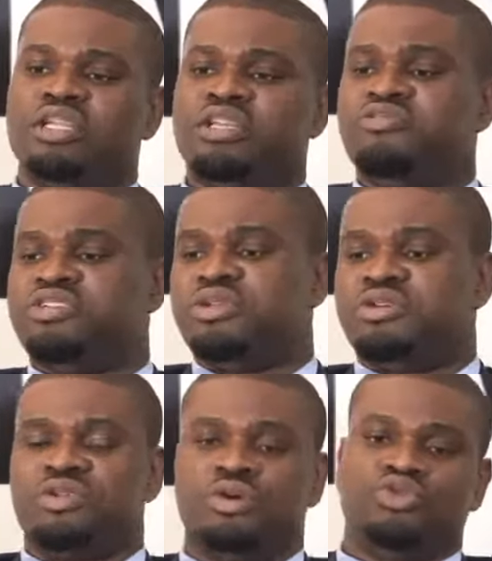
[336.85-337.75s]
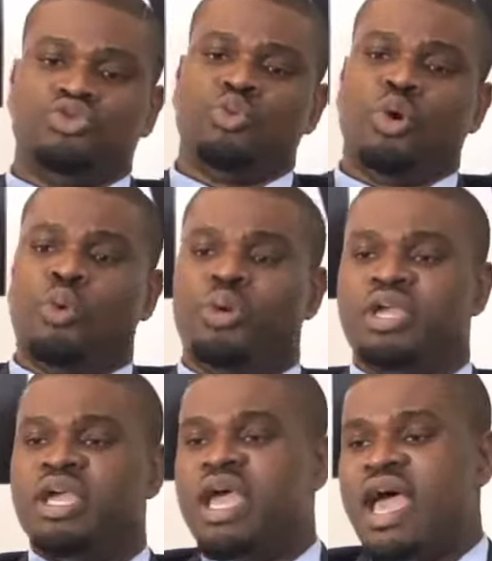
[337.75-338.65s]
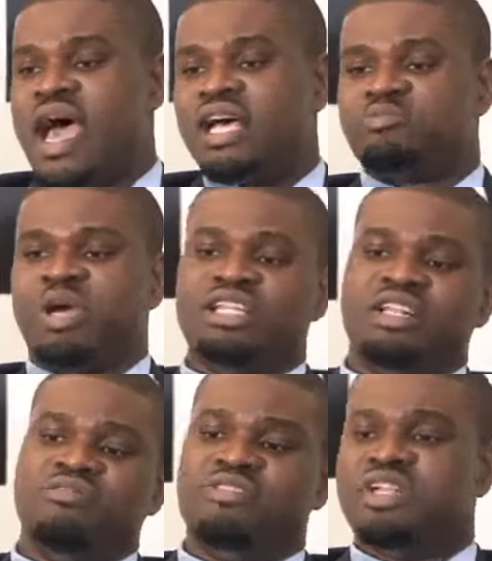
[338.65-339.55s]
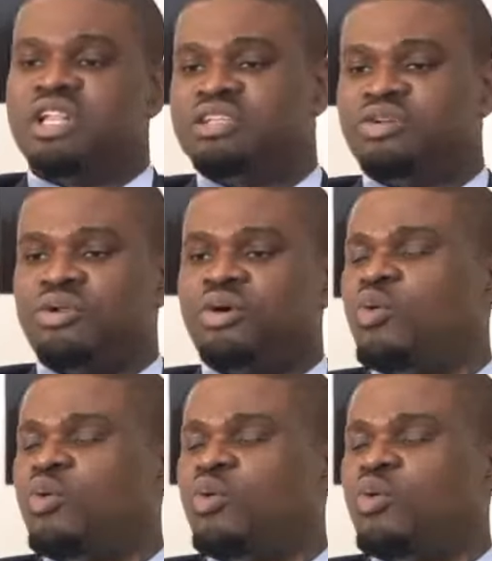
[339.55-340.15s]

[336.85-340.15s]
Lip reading: if she does not do what we ask by delivering it later or no.